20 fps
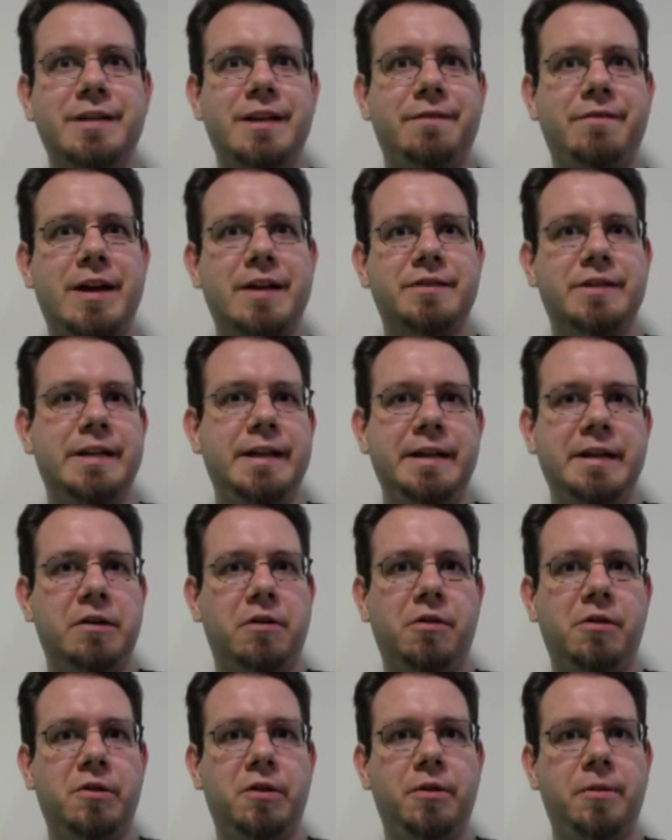of asking
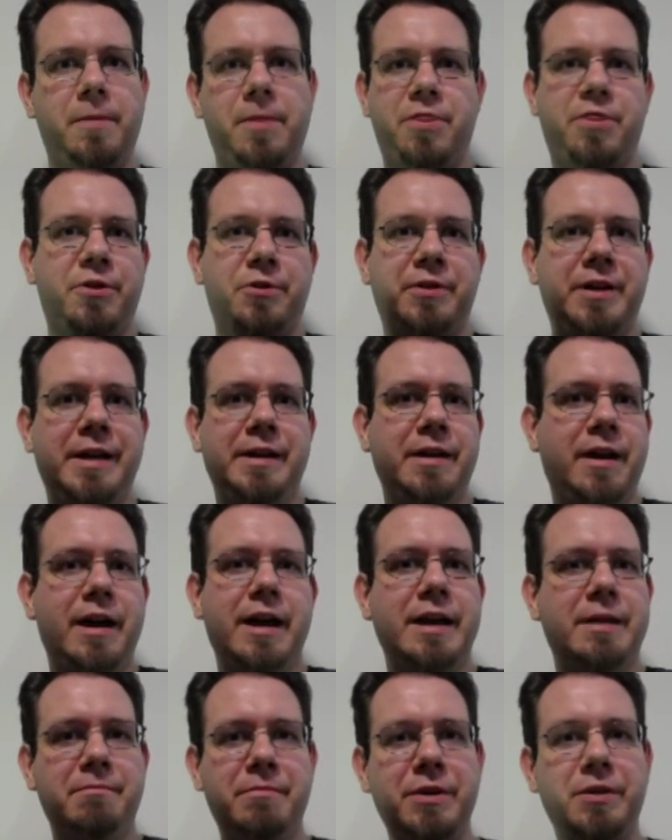all
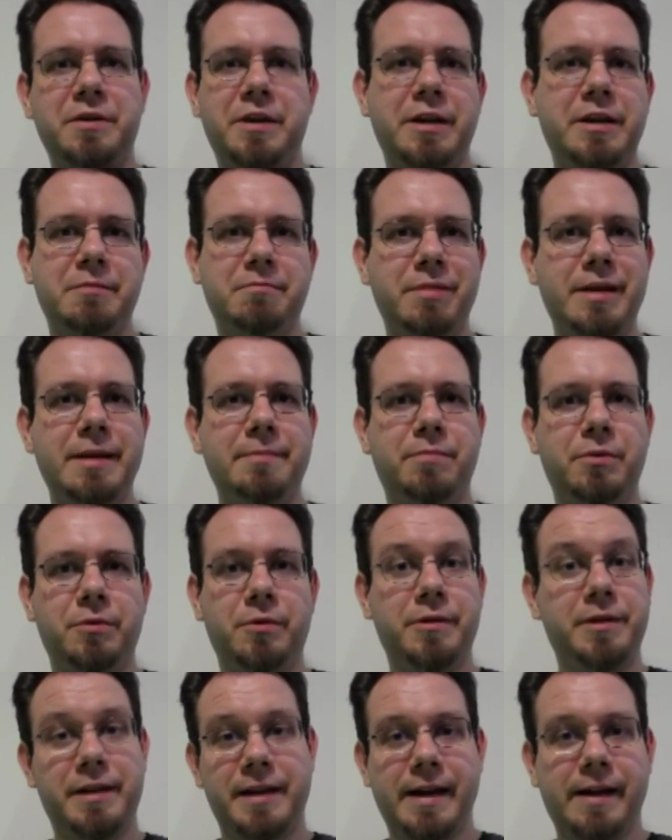39 million people
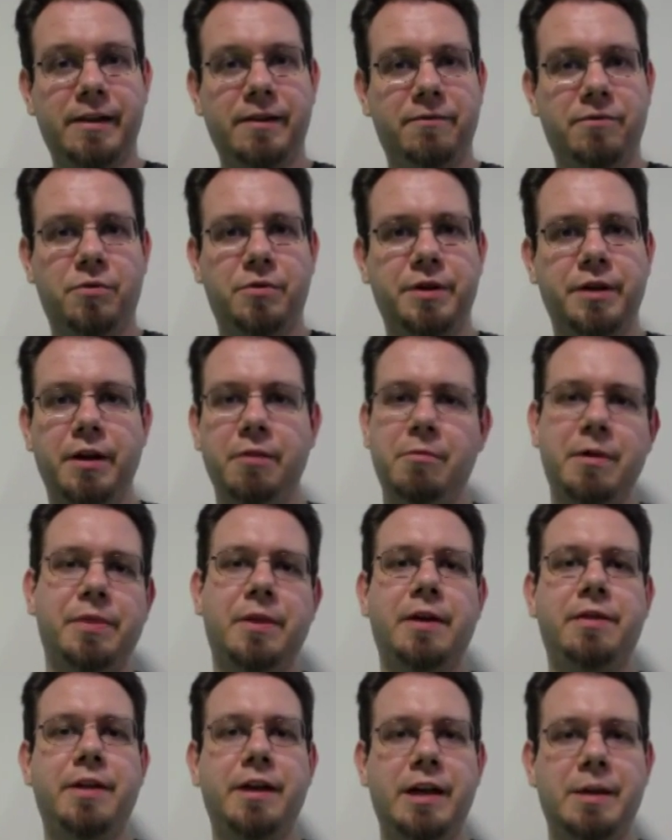in California what
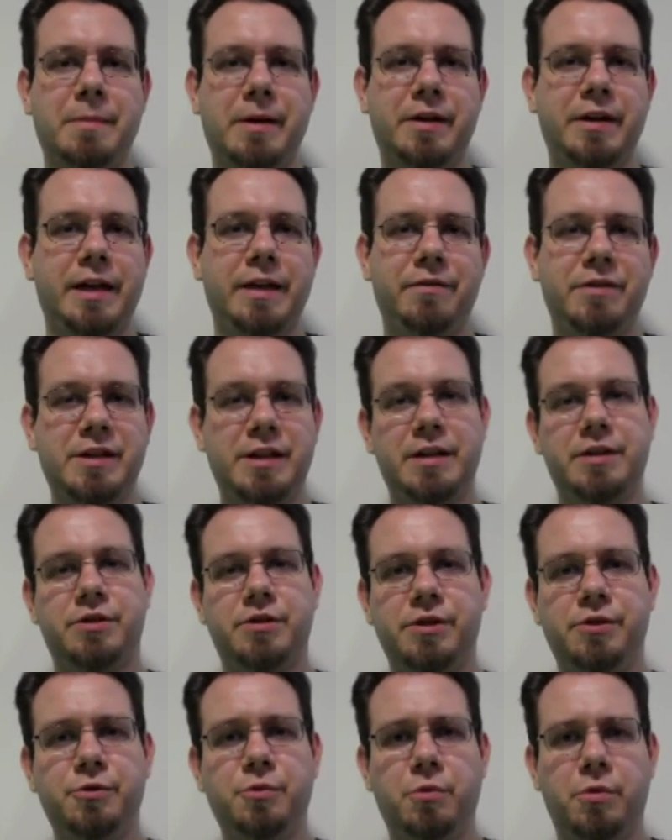they think about a given
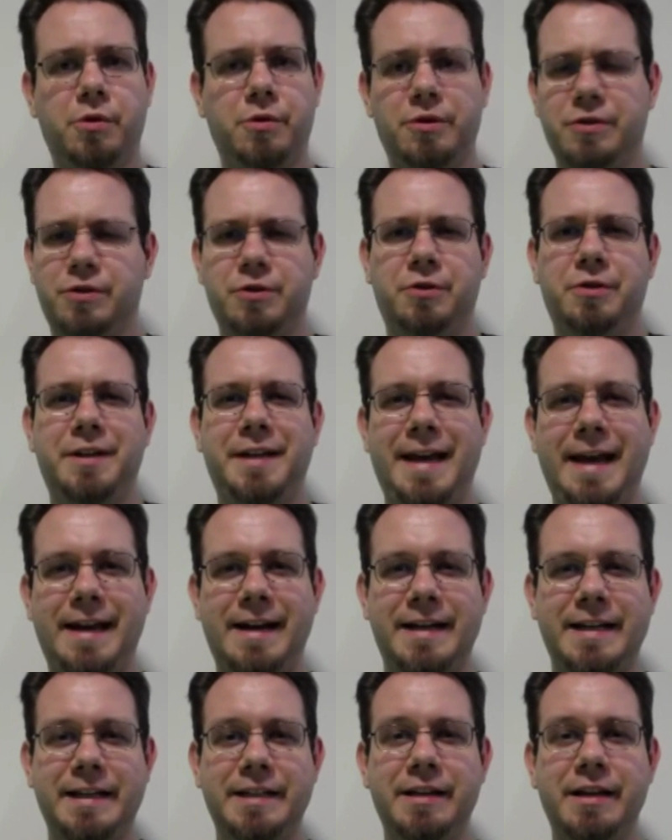issue or a certain
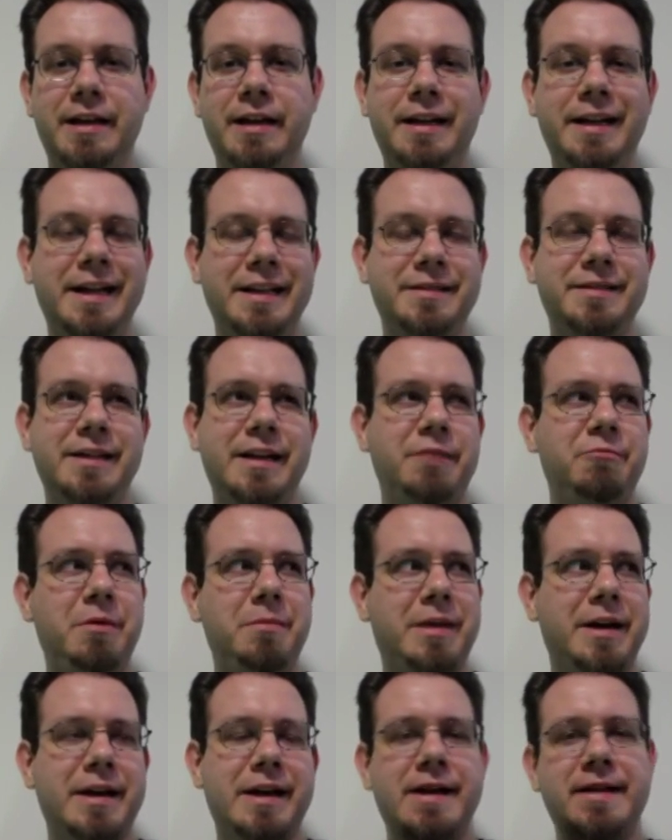candidate, instead we
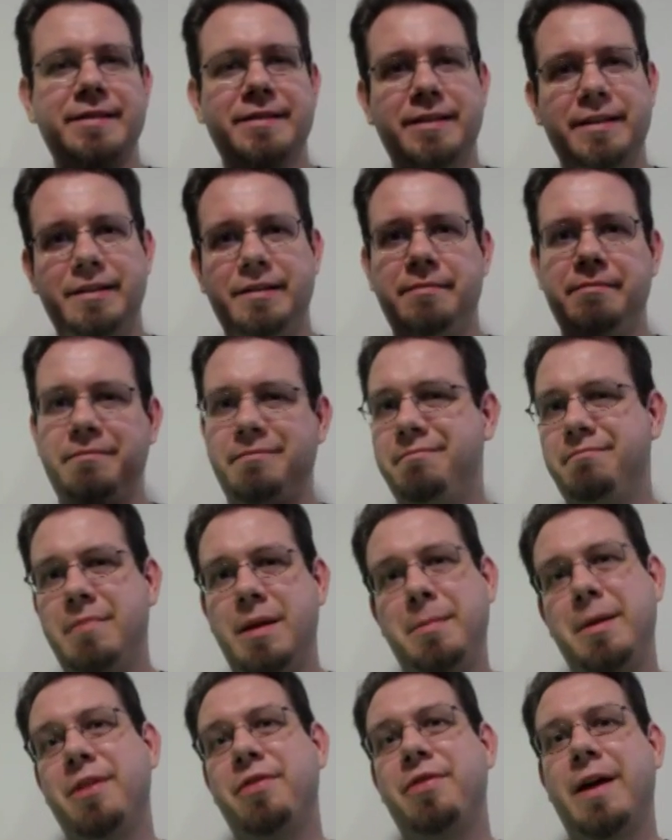might ask
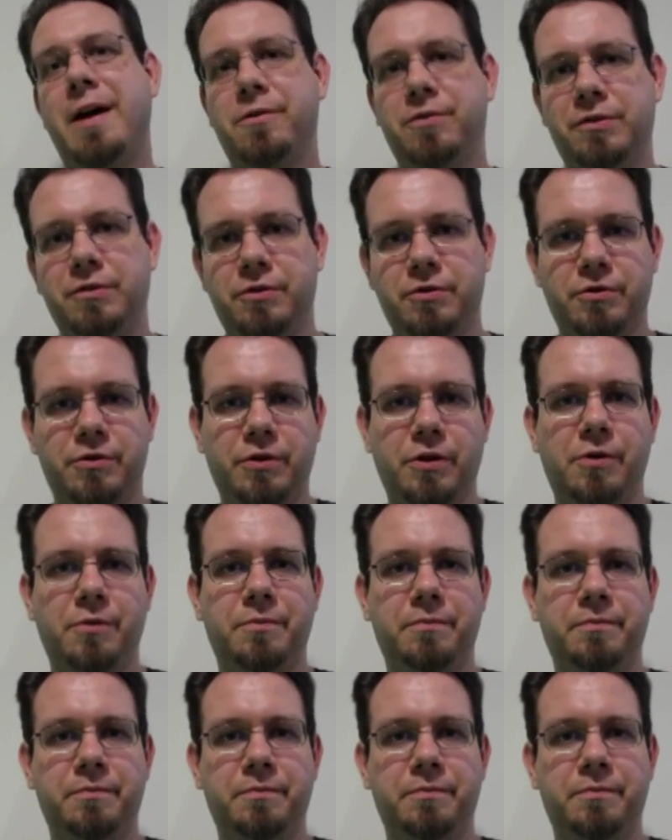maybe 1,000 or so.